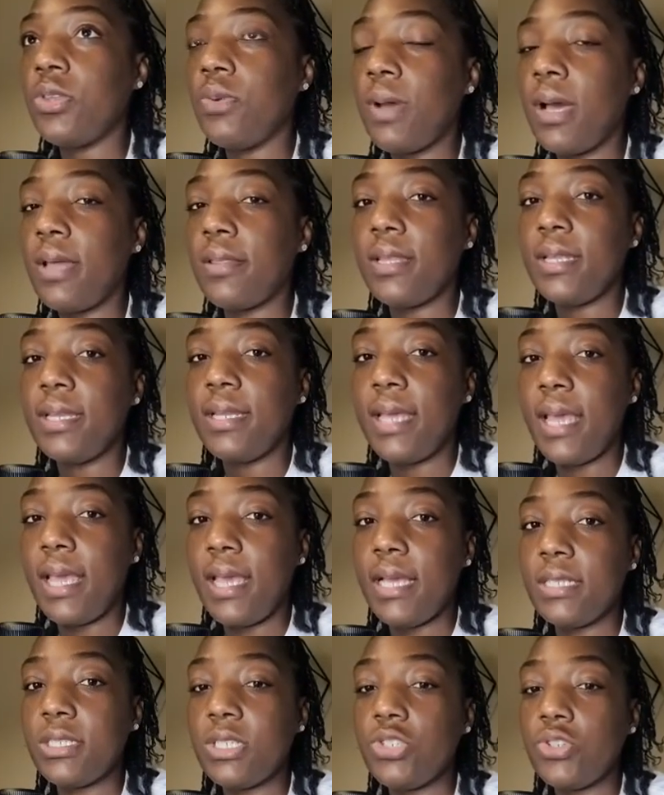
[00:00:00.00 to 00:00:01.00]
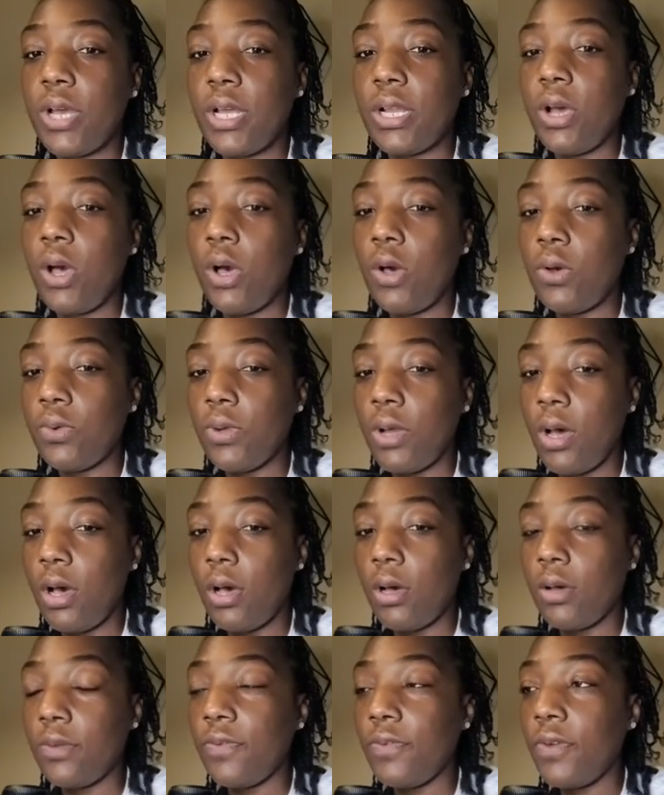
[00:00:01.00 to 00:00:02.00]
throughout the day to try to hold
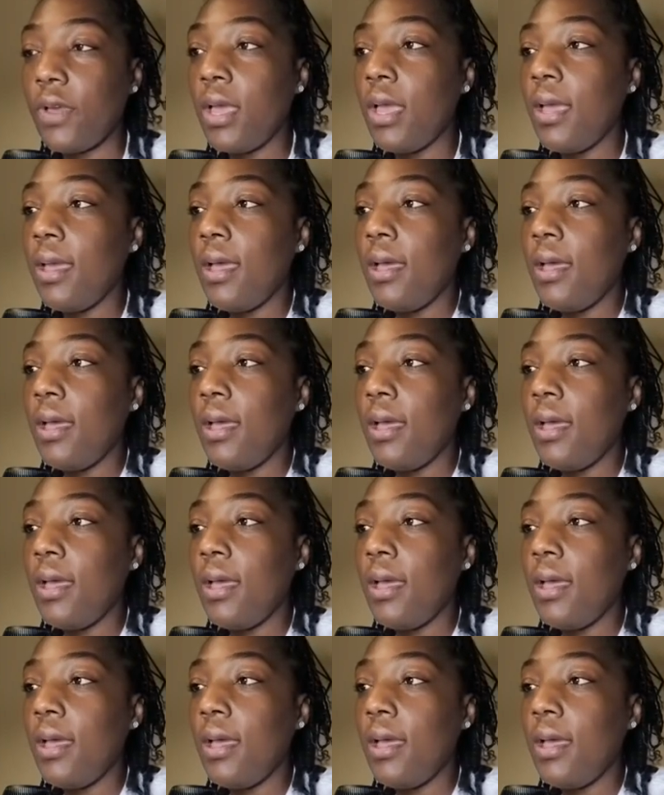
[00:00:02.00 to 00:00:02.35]
off